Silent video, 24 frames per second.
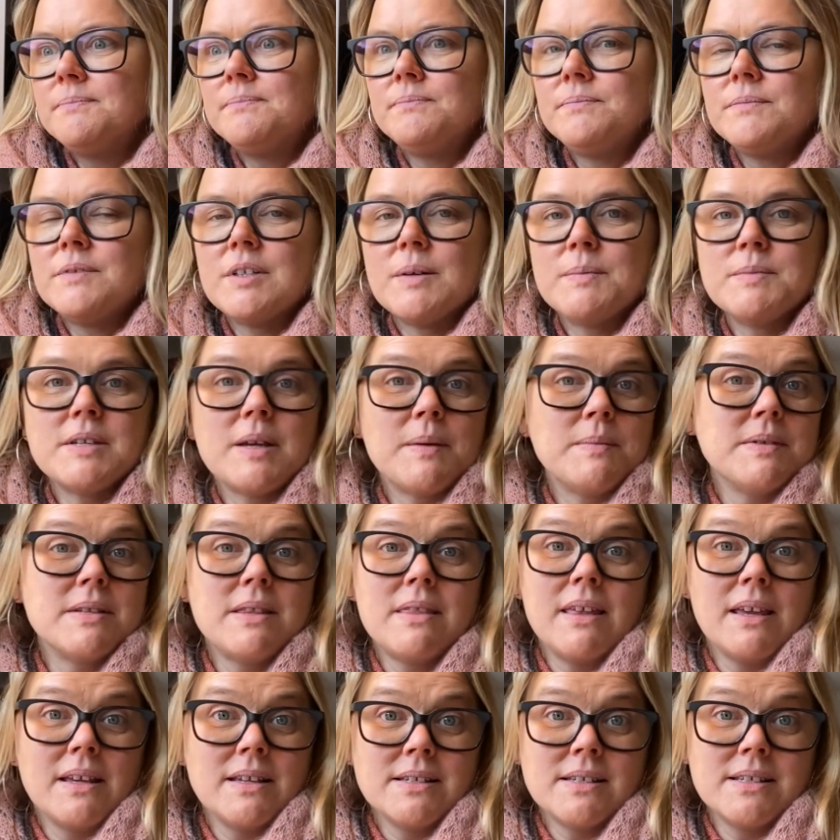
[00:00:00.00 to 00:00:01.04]
sometimes
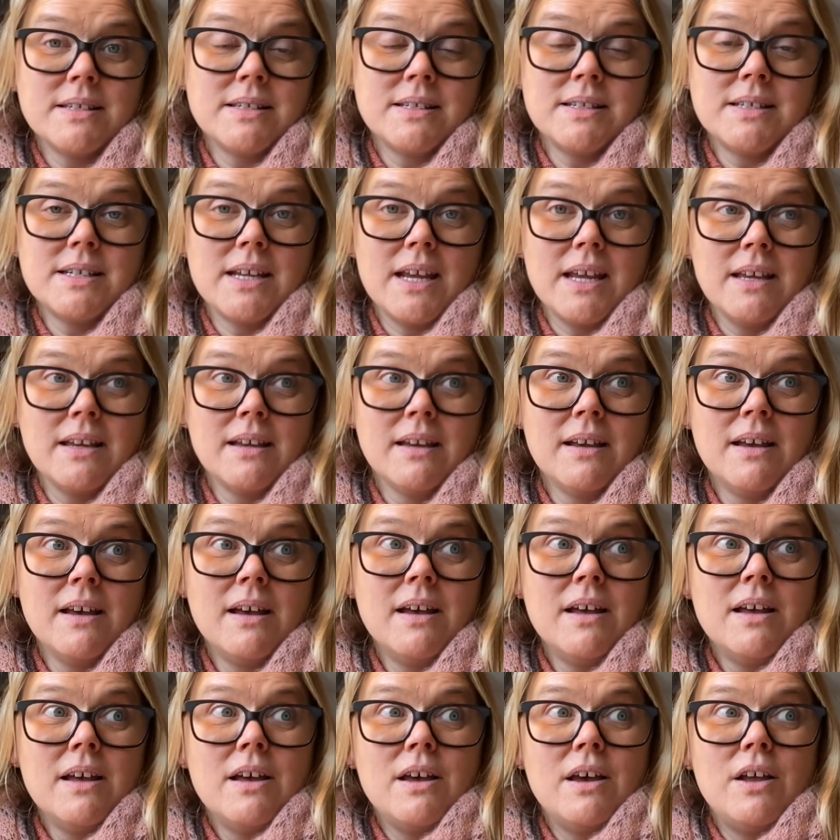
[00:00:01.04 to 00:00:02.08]
things just take
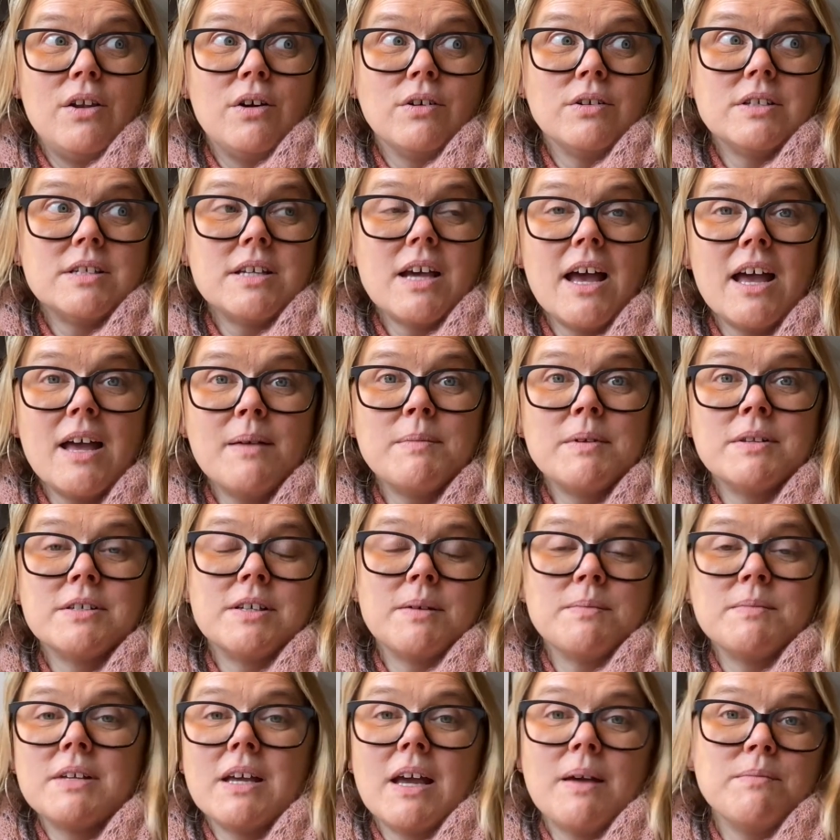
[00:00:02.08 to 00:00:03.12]
a long time, and
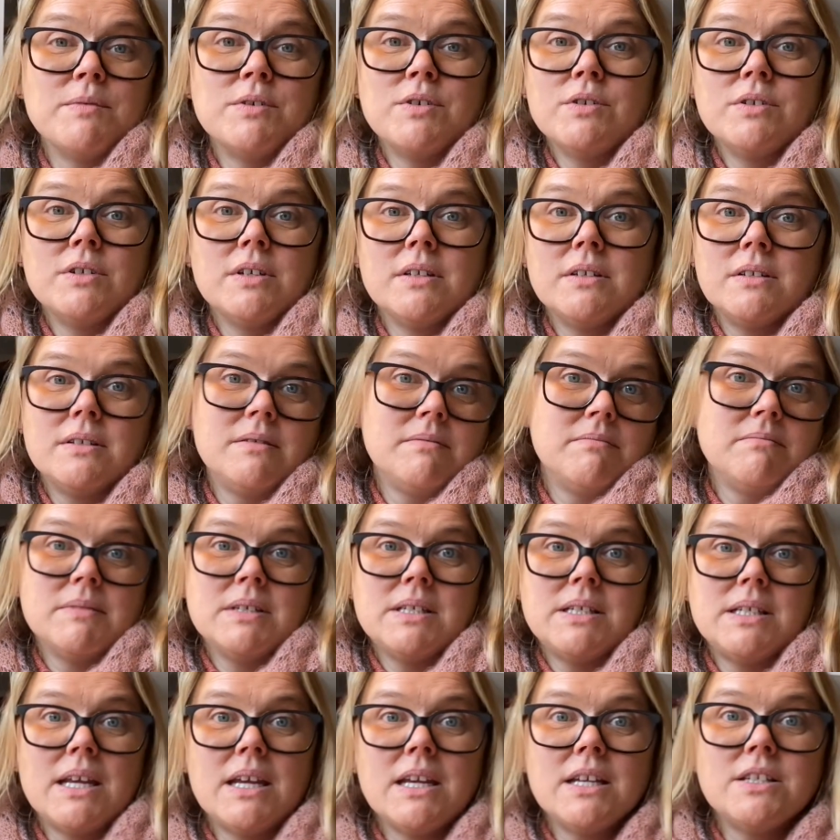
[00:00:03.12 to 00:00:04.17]
sometimes you did
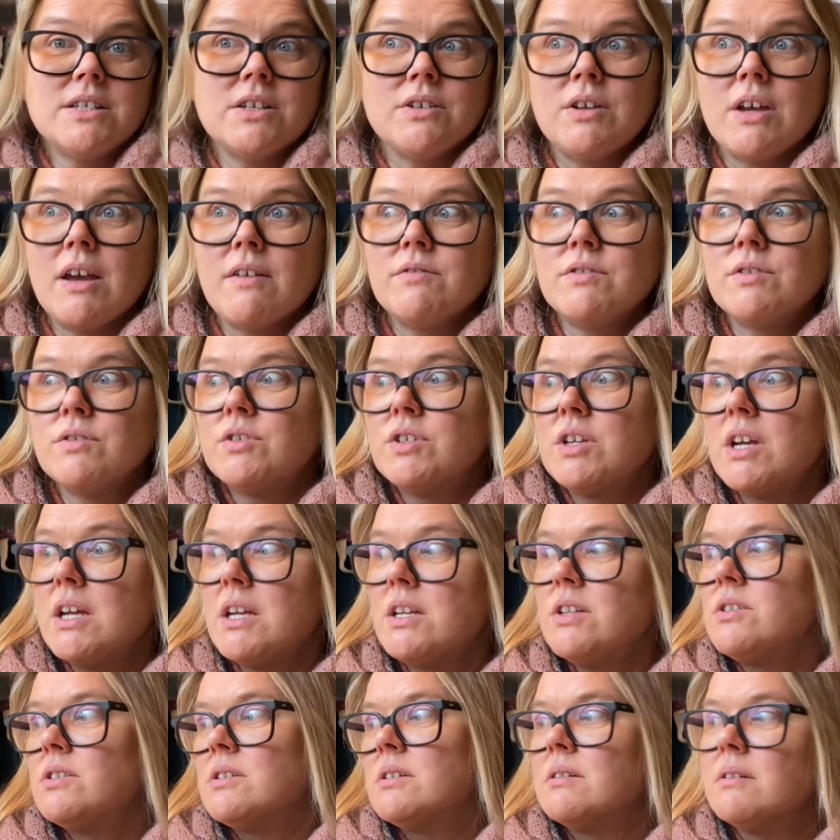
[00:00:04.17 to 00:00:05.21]
mistakes and you have to
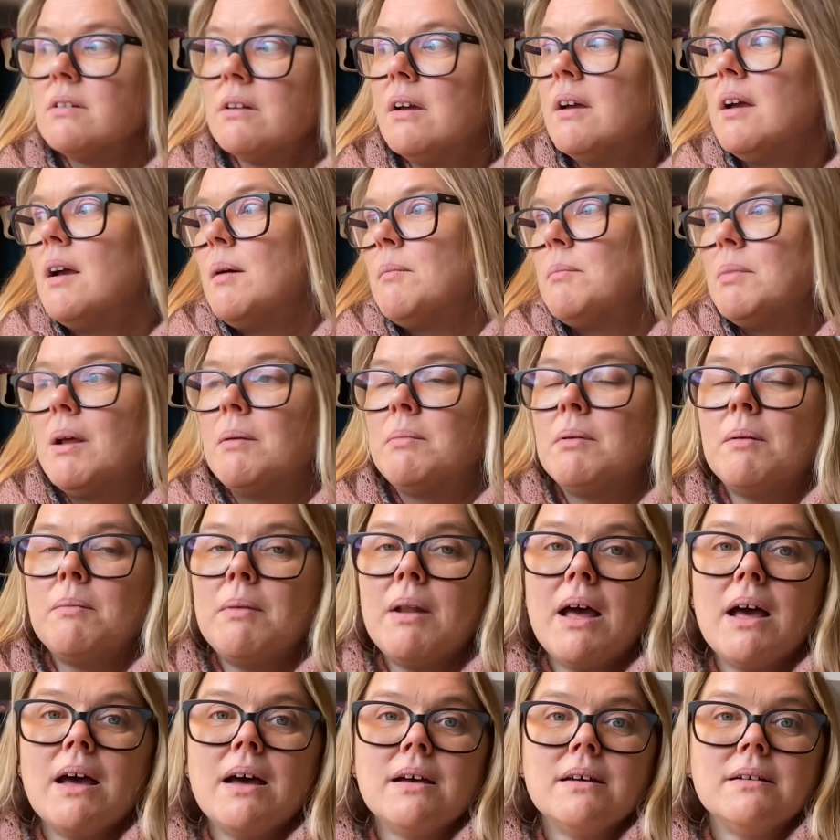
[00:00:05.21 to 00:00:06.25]
change and blah blah
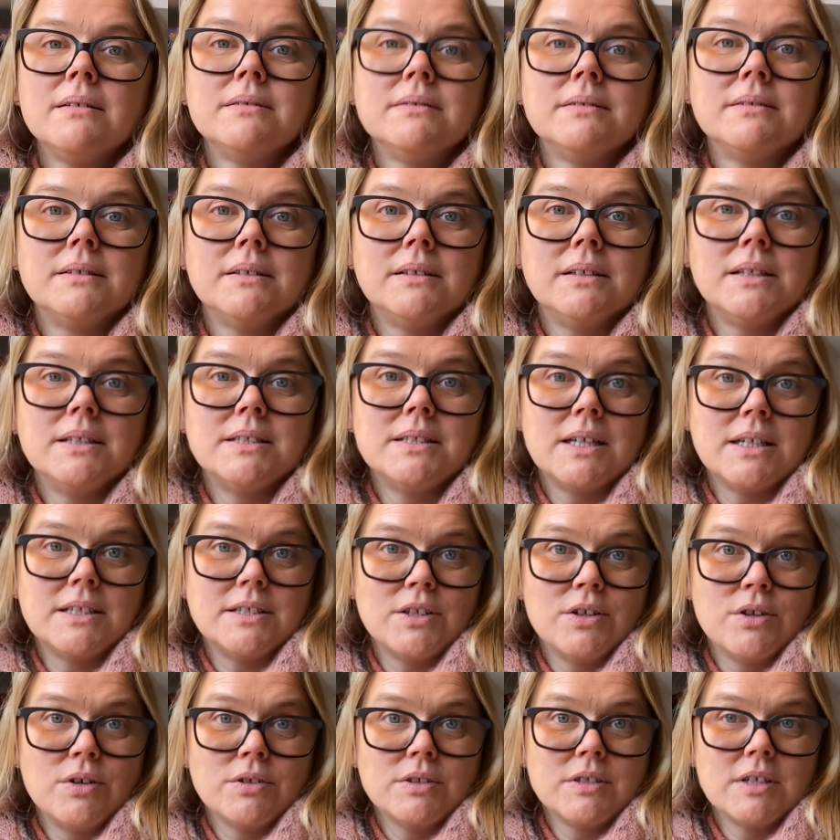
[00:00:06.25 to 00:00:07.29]
blah. It takes a
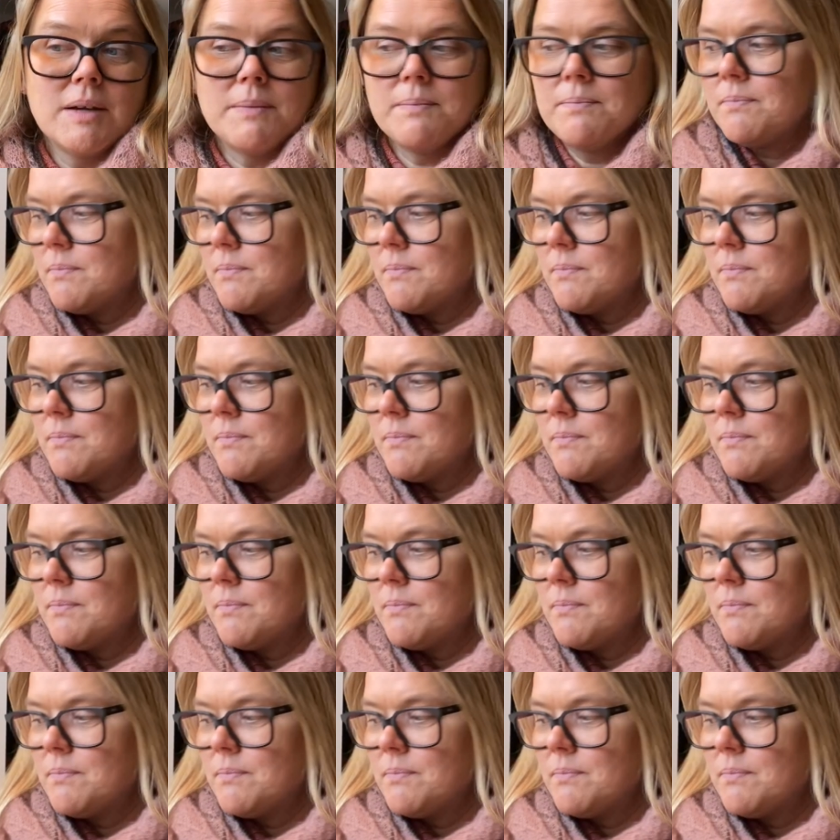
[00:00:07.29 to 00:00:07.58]
long time.